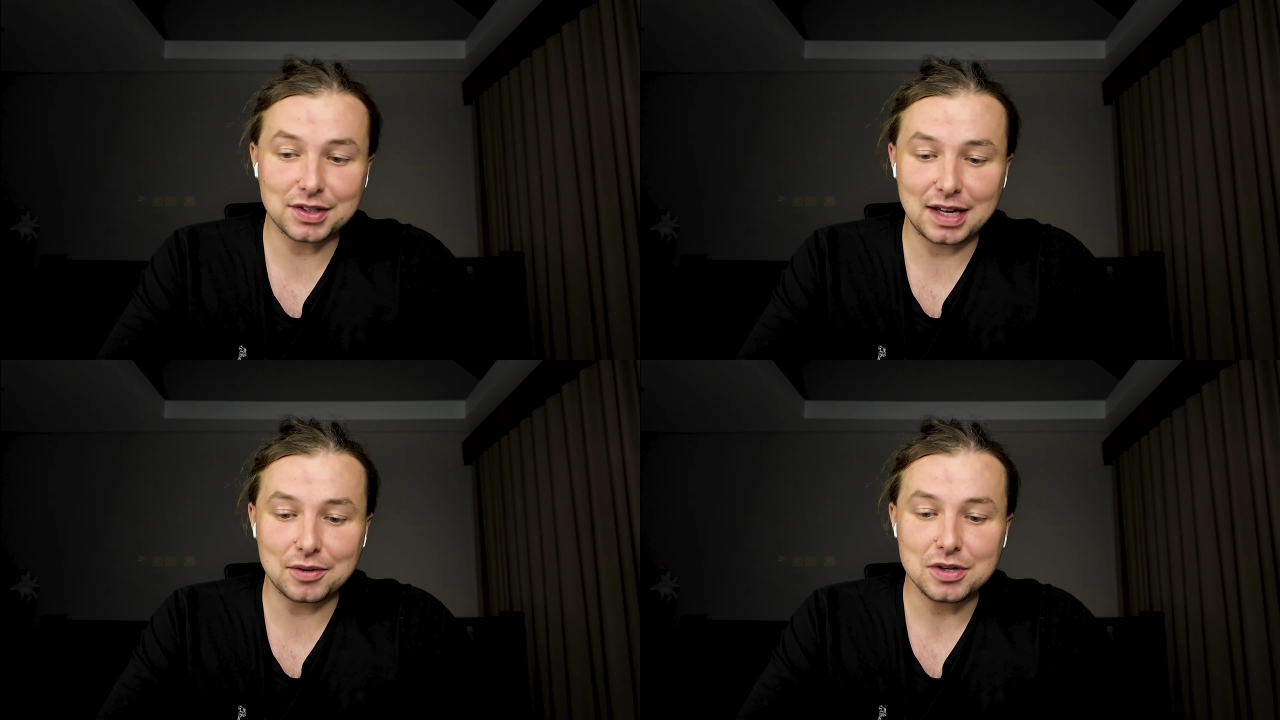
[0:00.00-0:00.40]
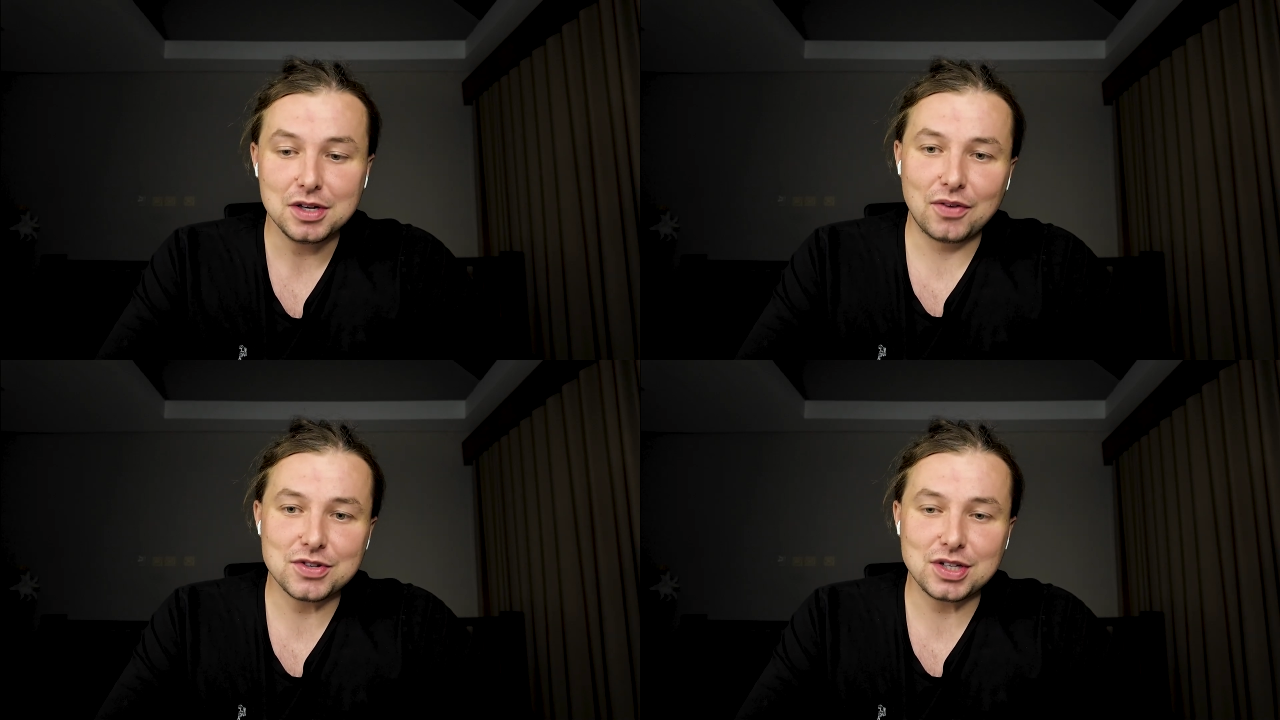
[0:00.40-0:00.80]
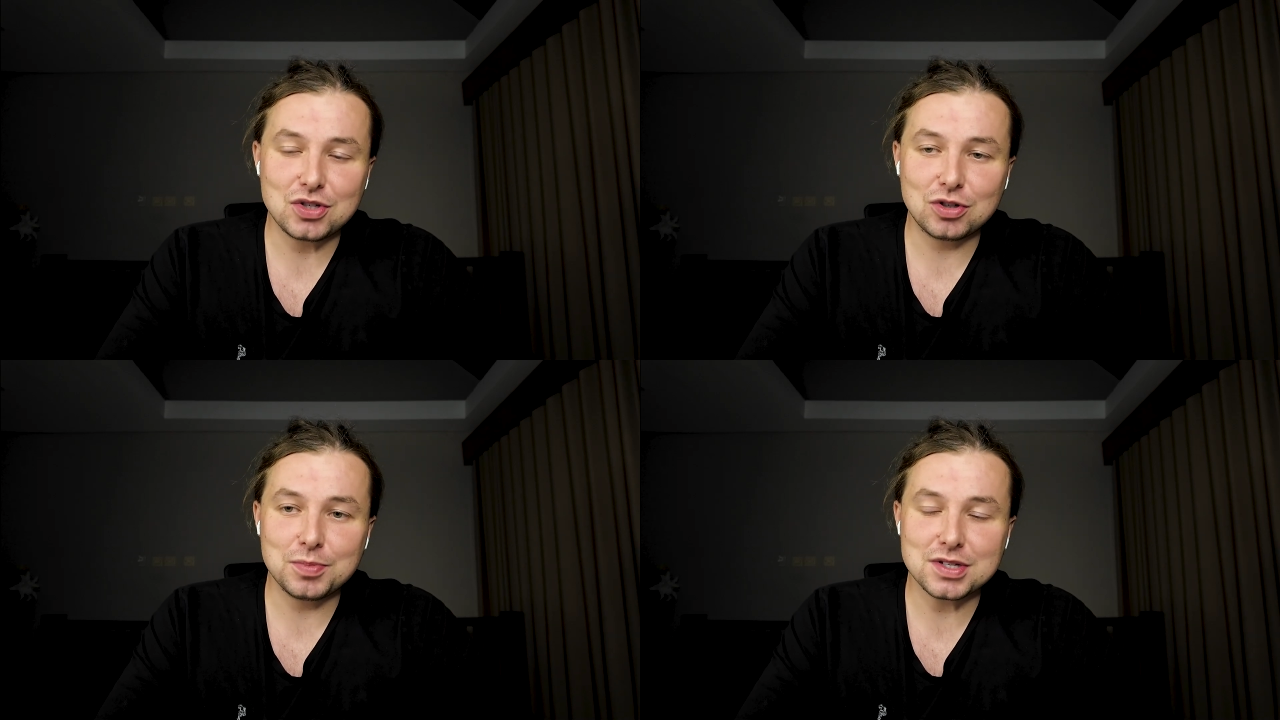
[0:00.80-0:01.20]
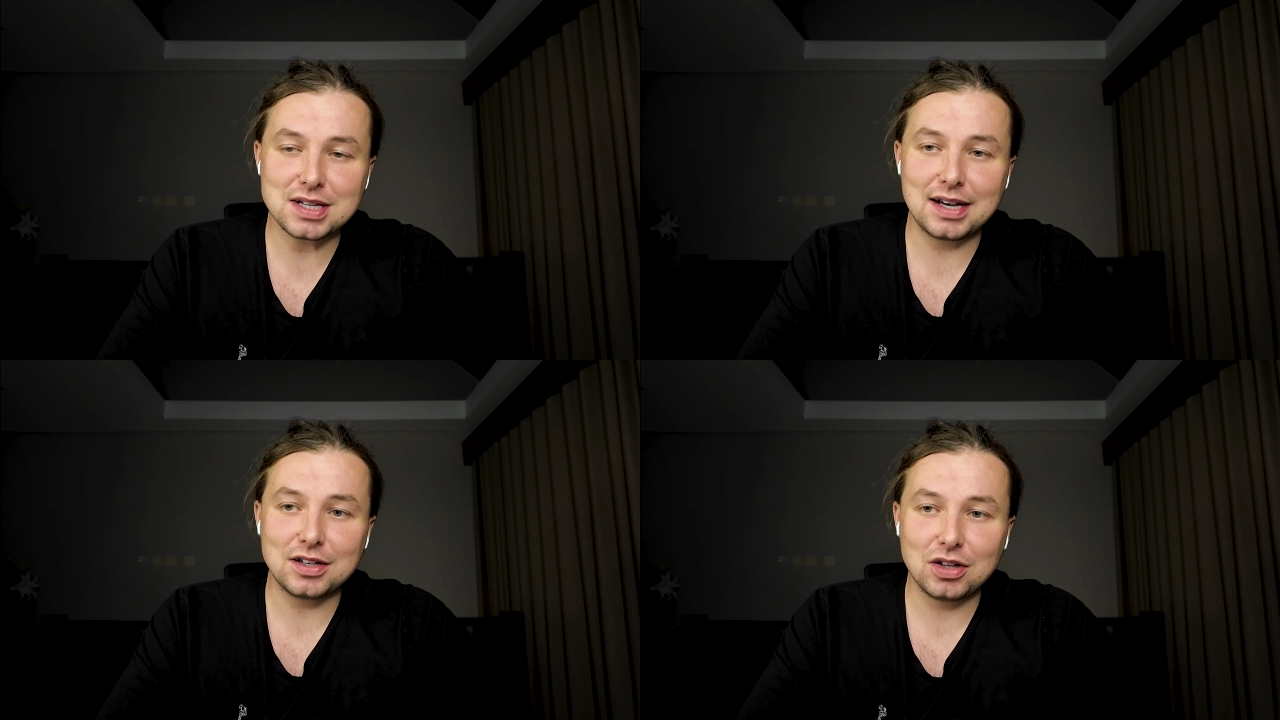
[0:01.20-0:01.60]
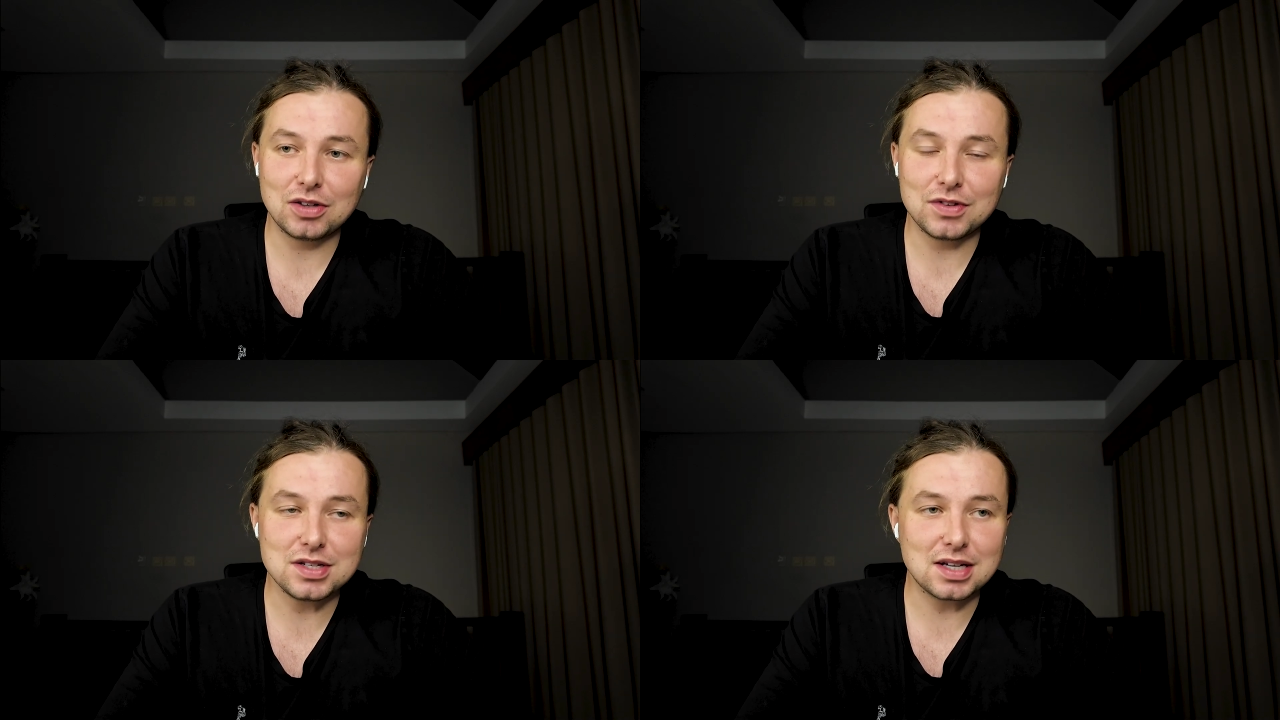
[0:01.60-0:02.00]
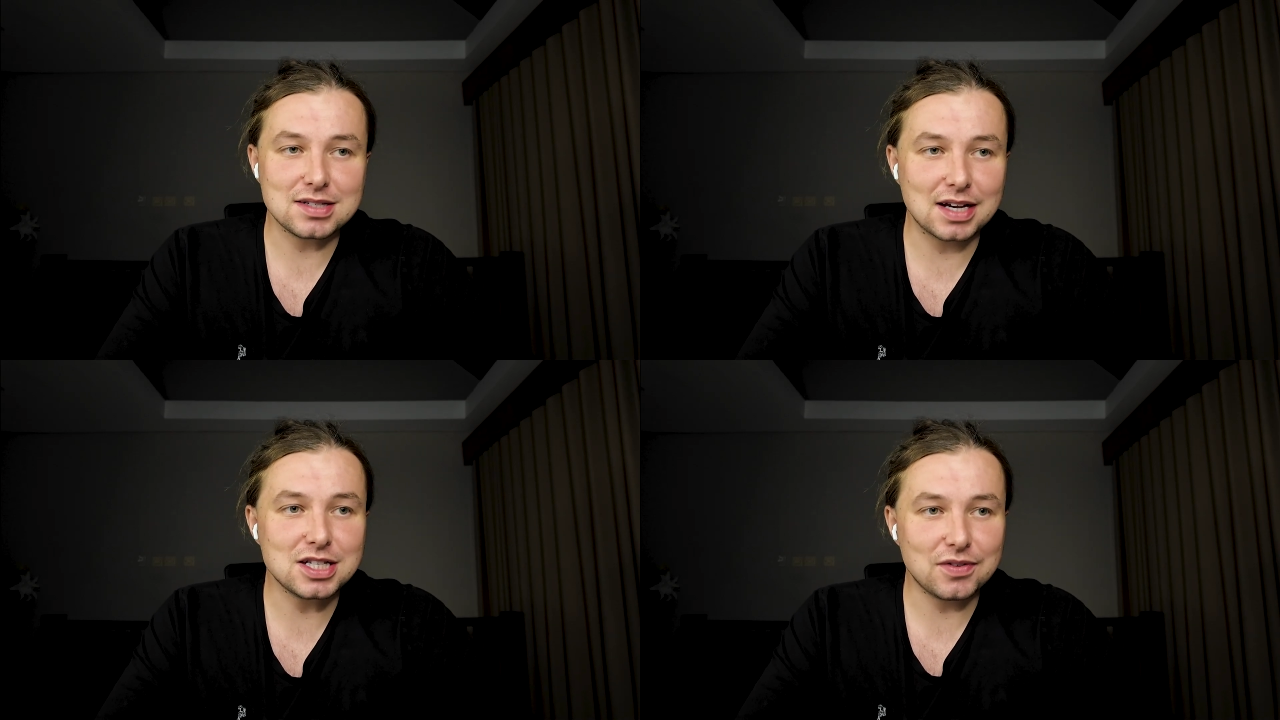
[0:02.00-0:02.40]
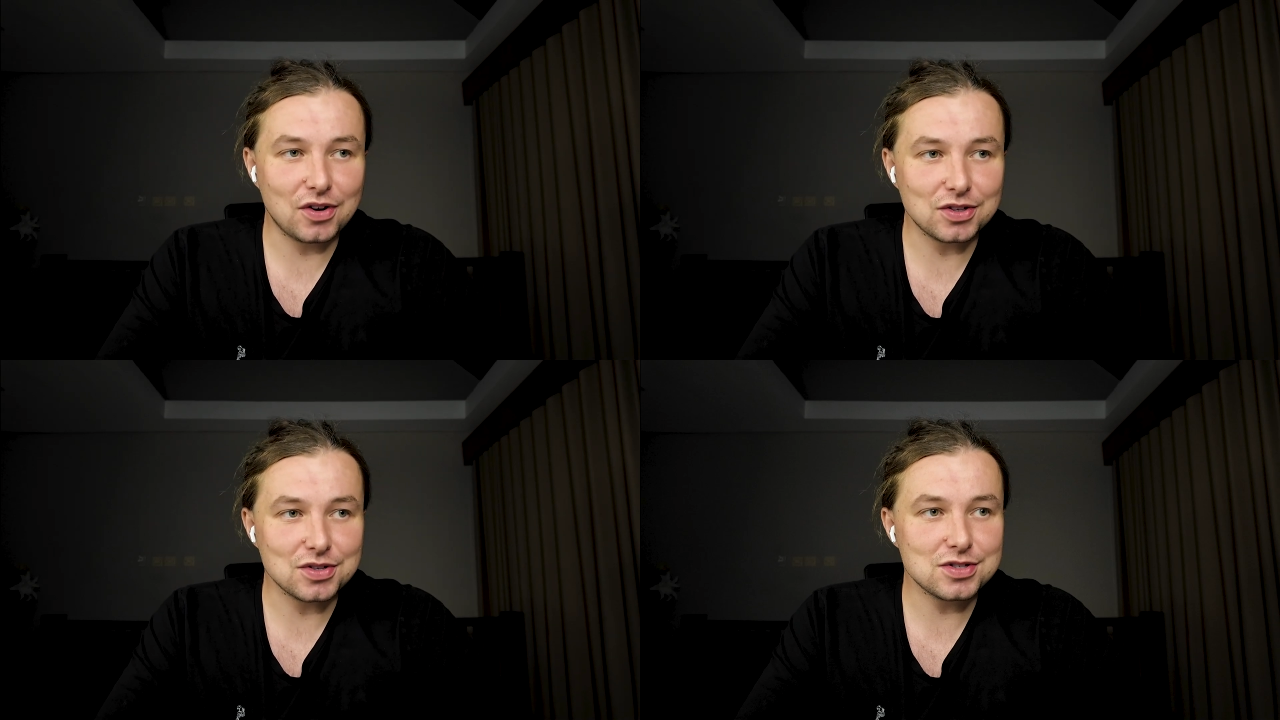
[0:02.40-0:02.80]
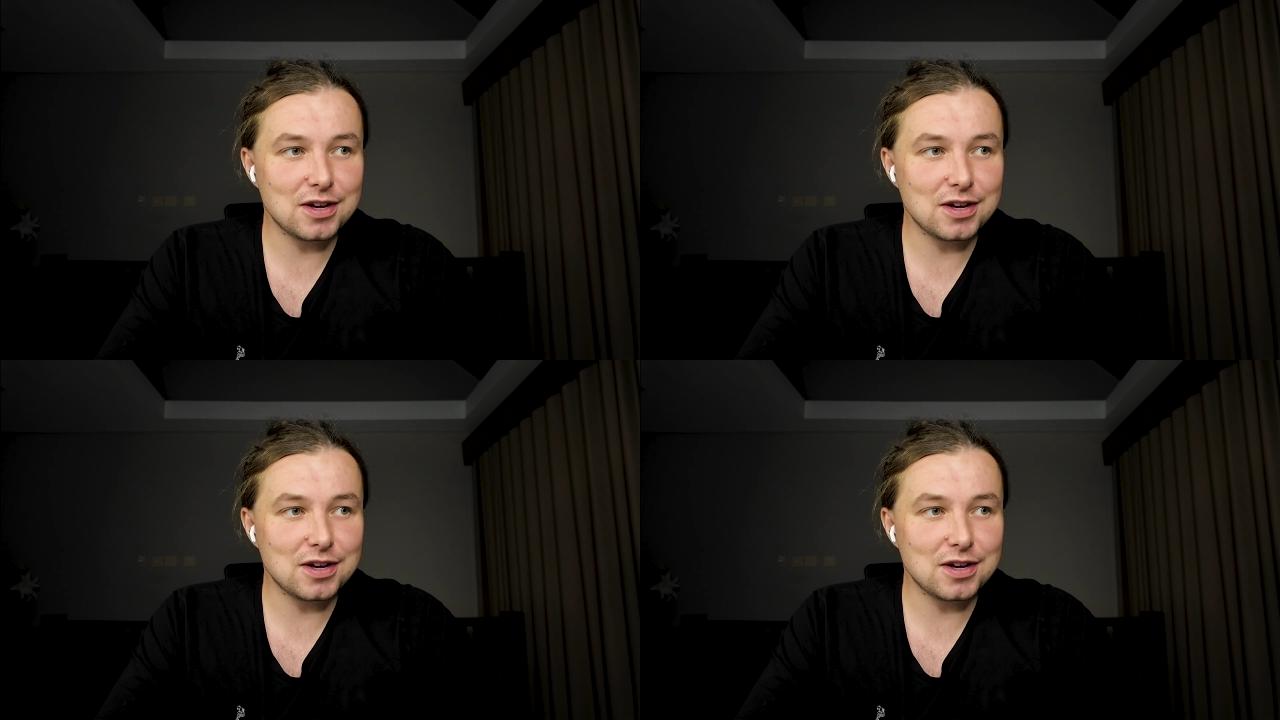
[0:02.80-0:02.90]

Now, obviously, Trump has signed a lot of these executive orders,